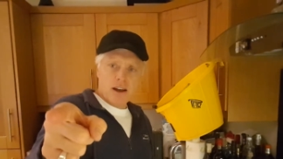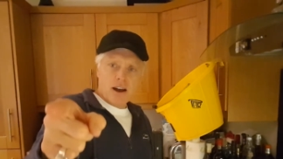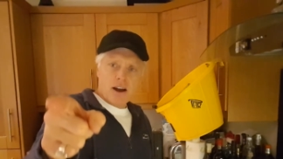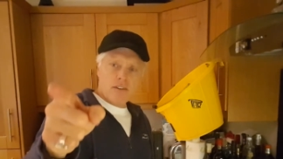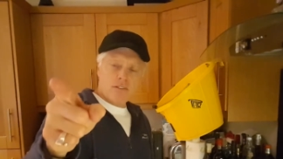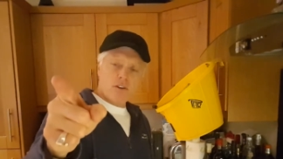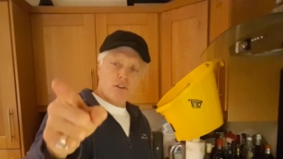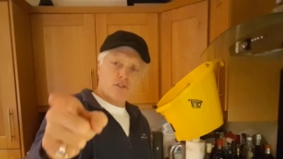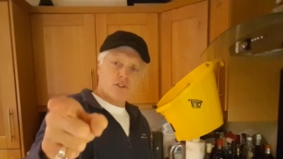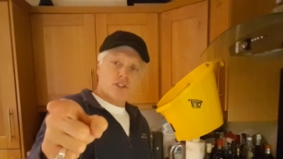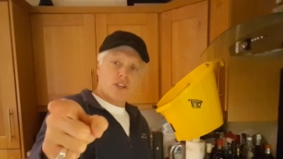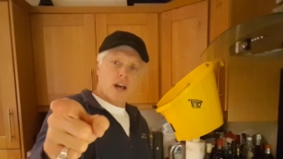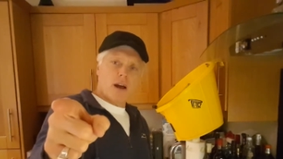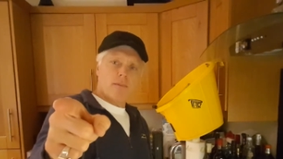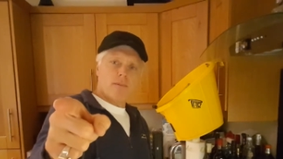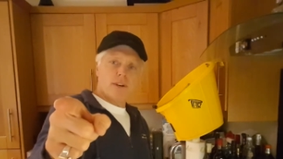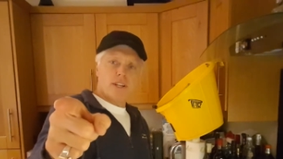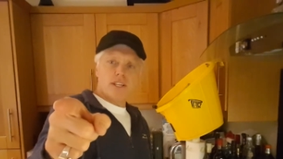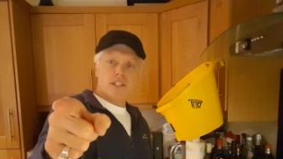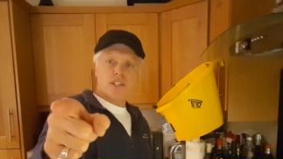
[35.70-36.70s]
I've got
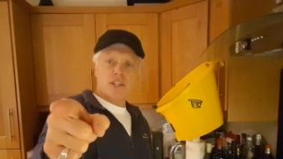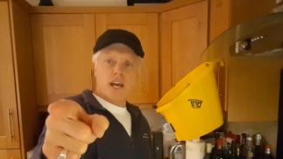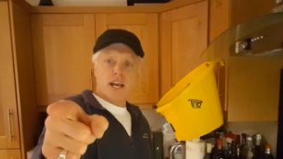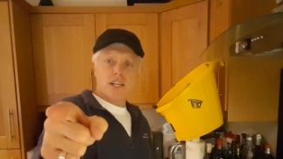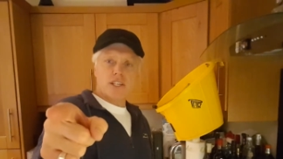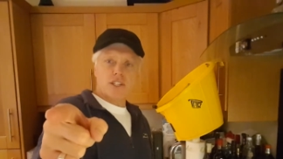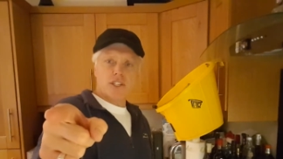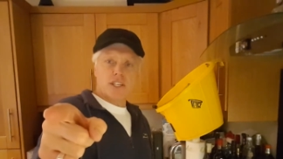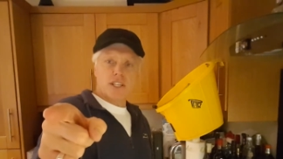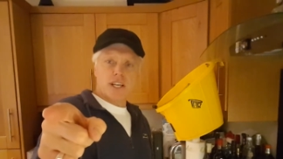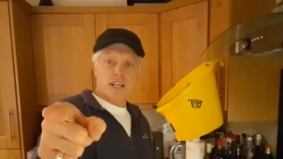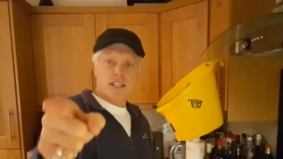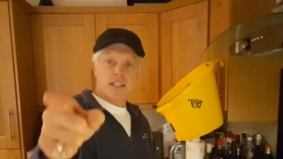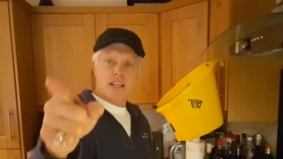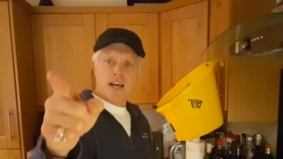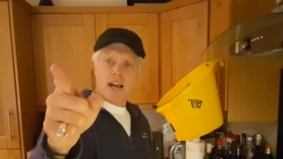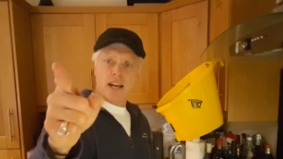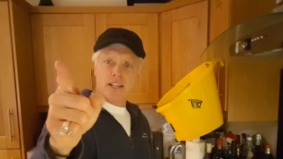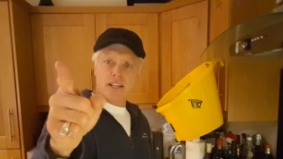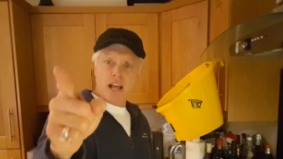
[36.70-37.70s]
somebody texting in,
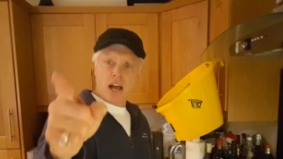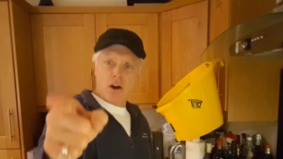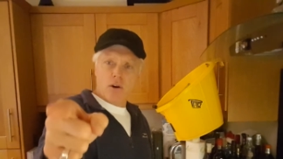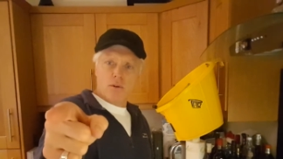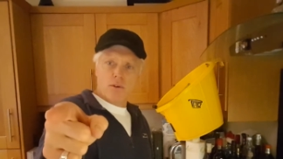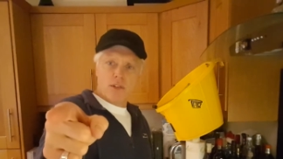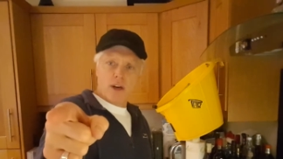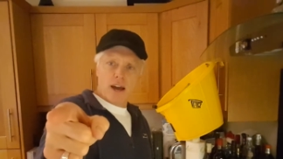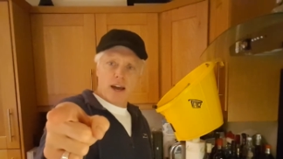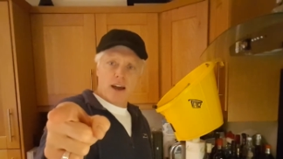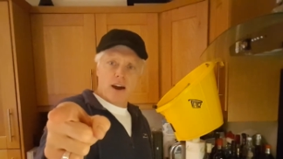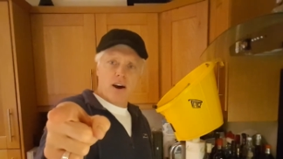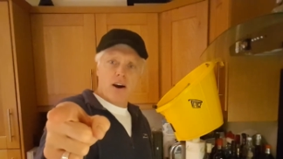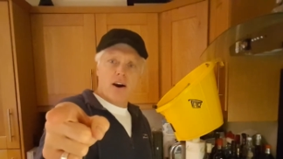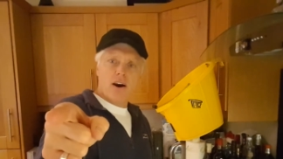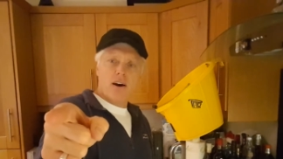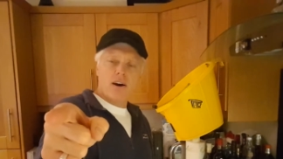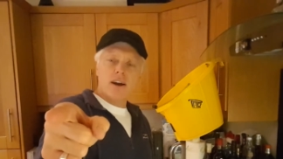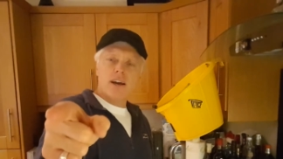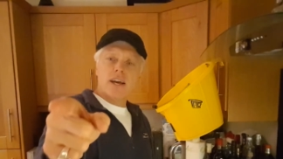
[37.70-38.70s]
they know who they
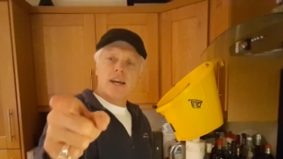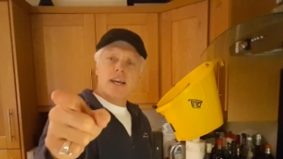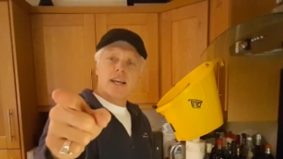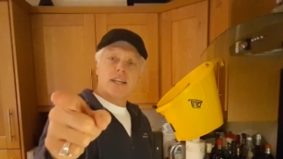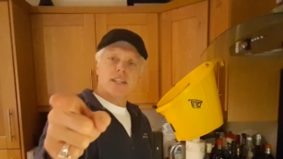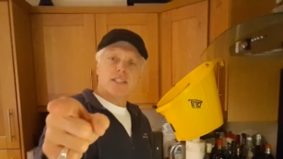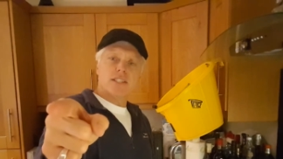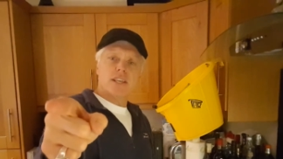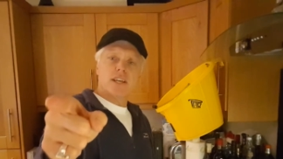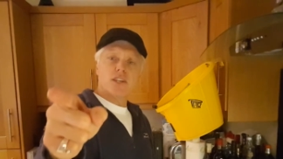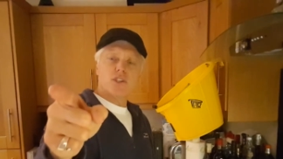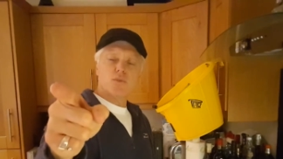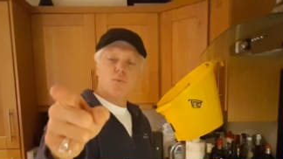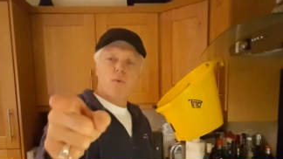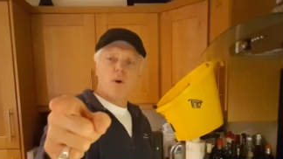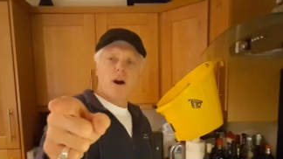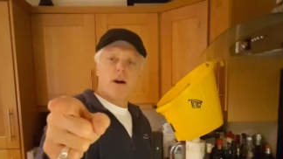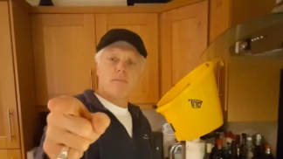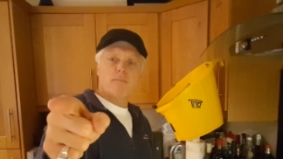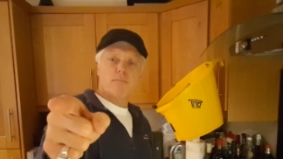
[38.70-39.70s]
are. Is this
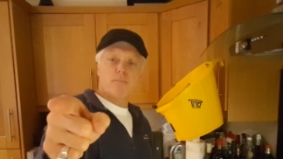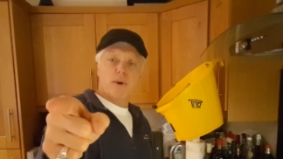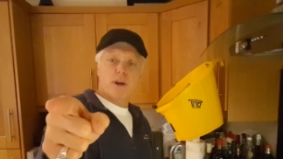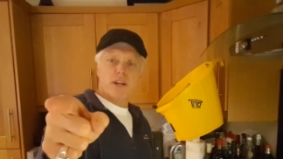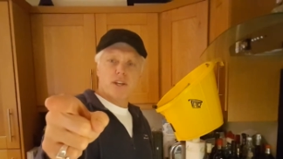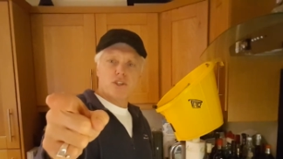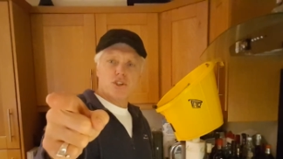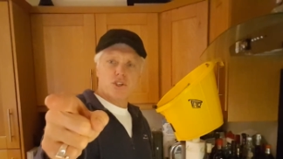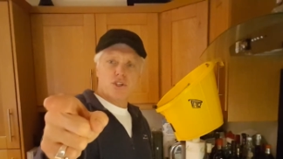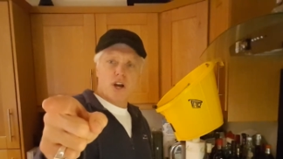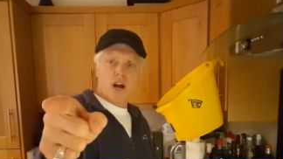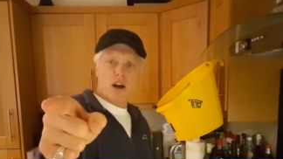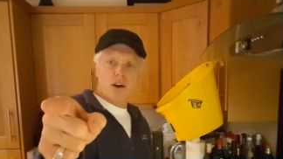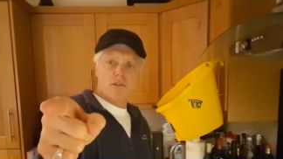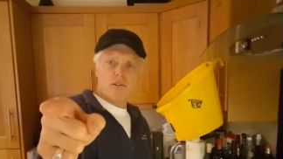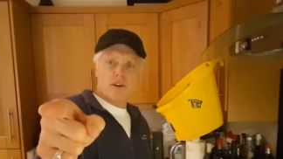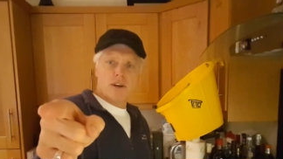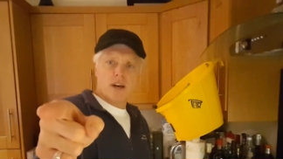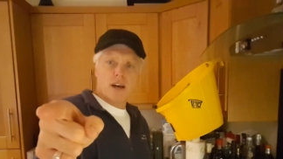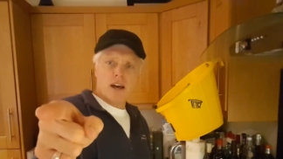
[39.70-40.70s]
one big
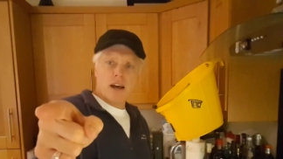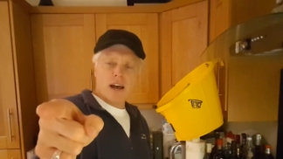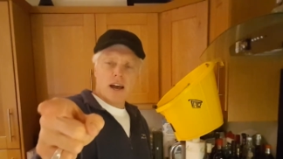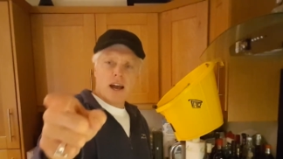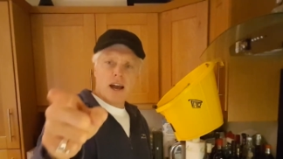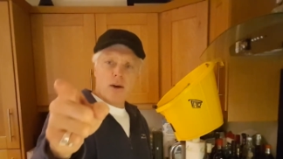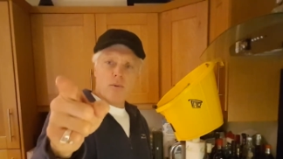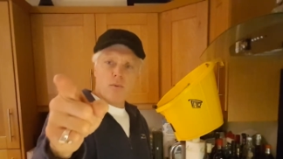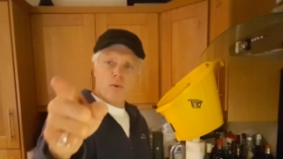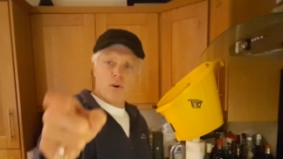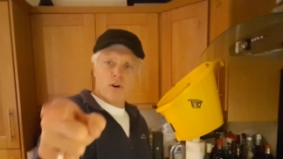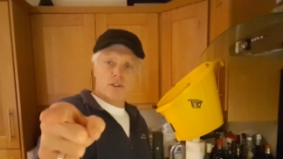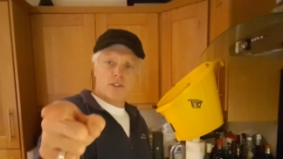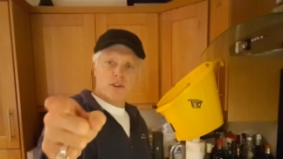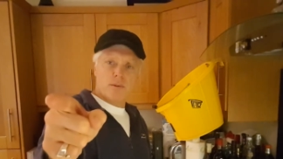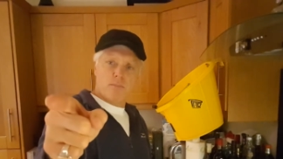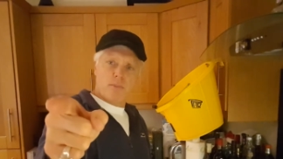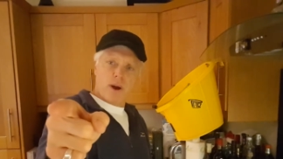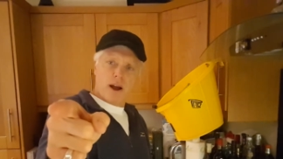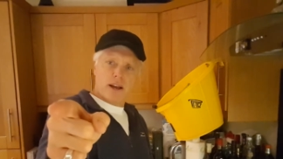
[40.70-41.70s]
joke? And what has
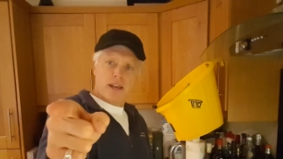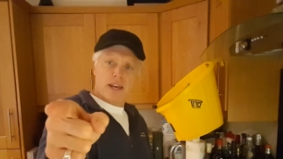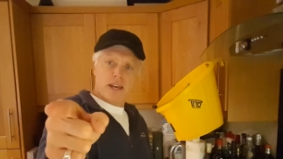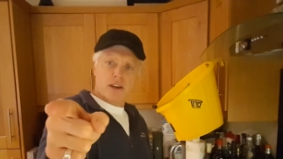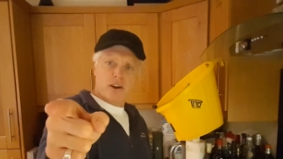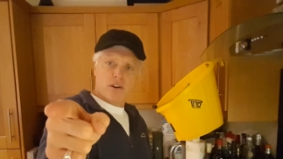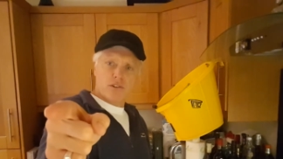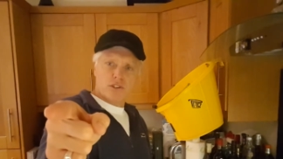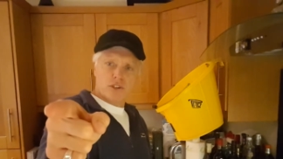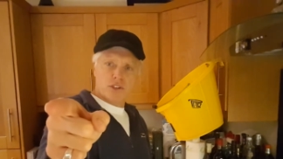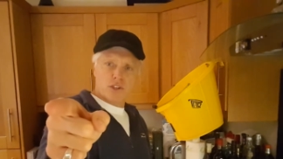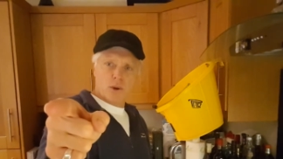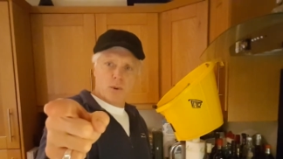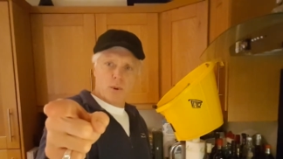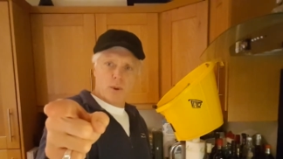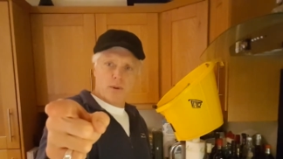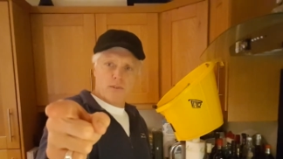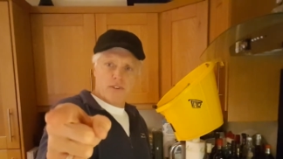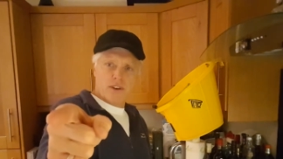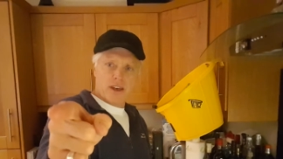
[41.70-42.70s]
the bucket got to do
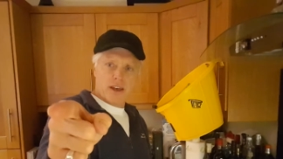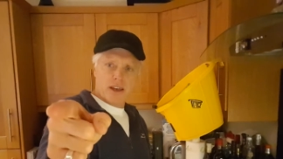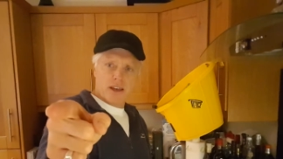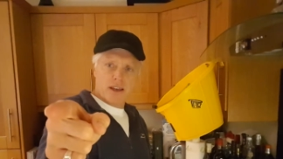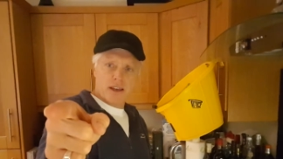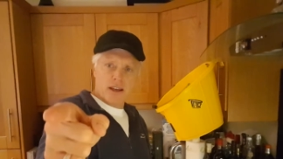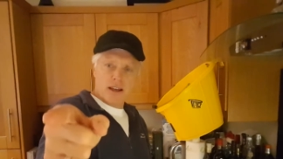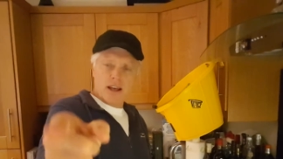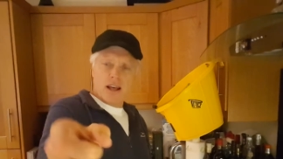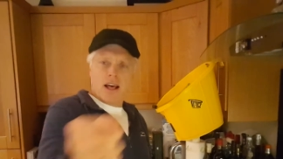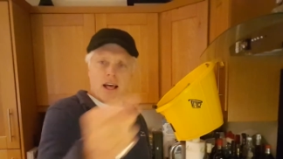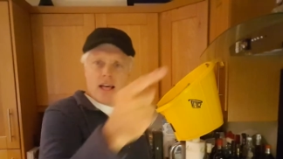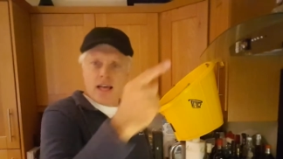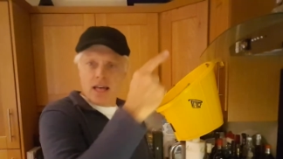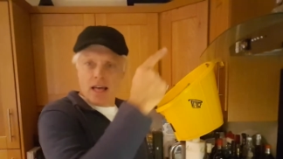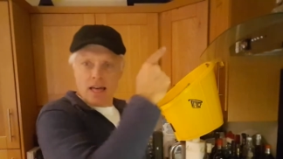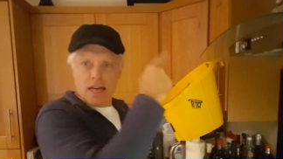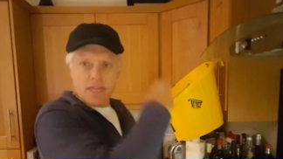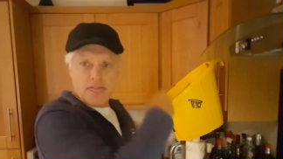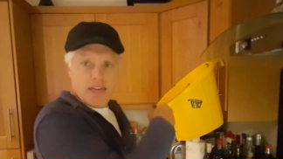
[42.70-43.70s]
with it?
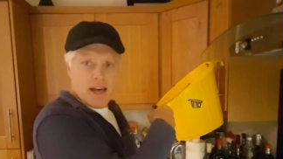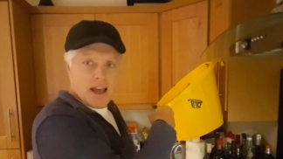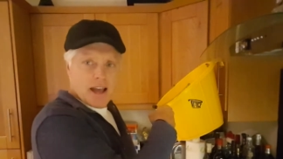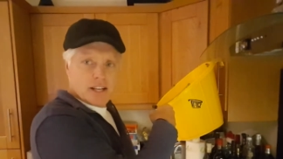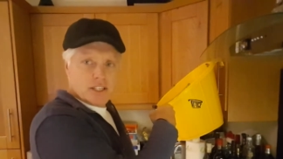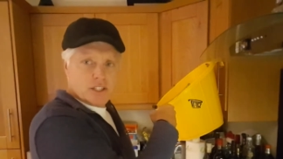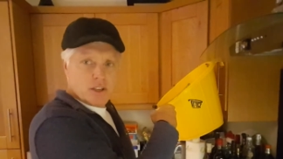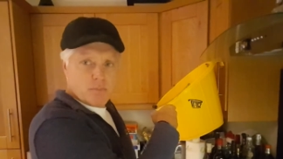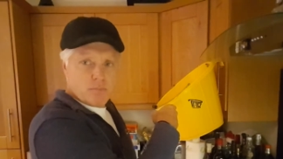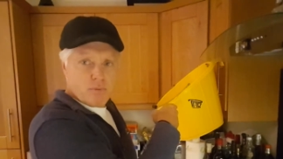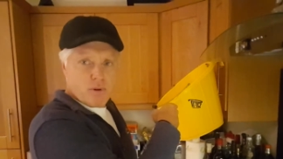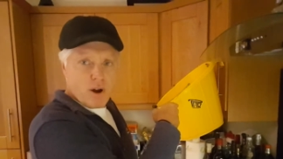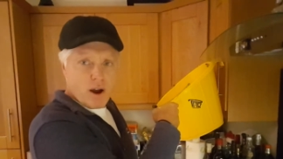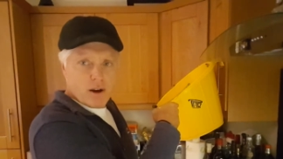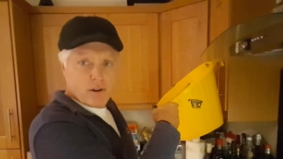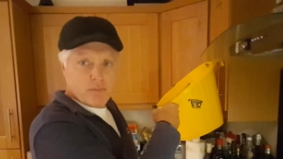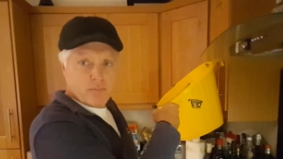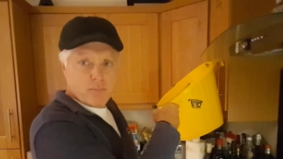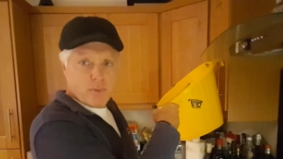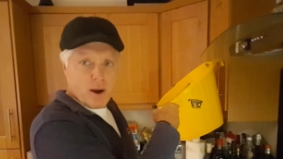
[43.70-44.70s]
That is the
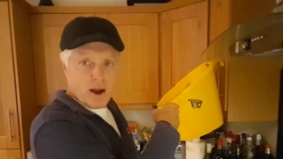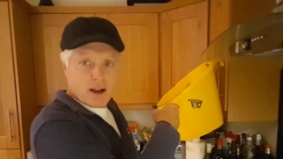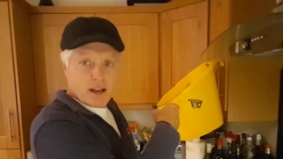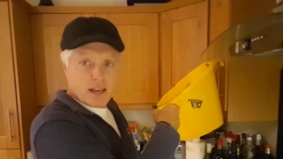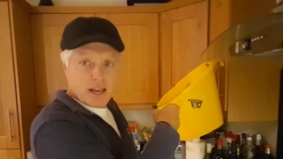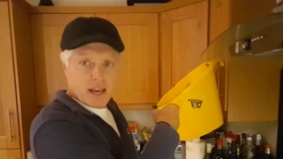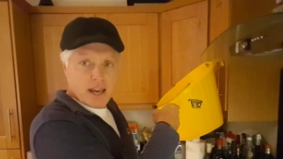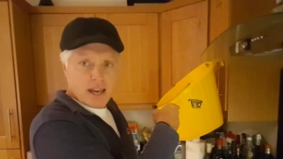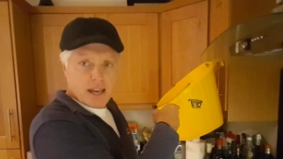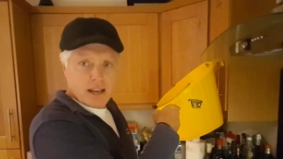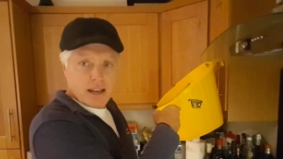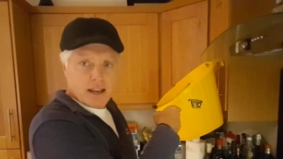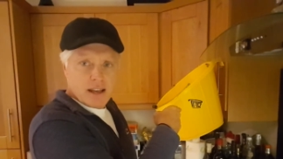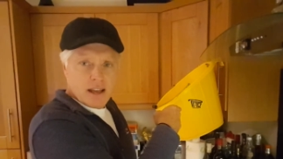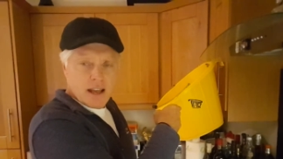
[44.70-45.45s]
Pro Bucket.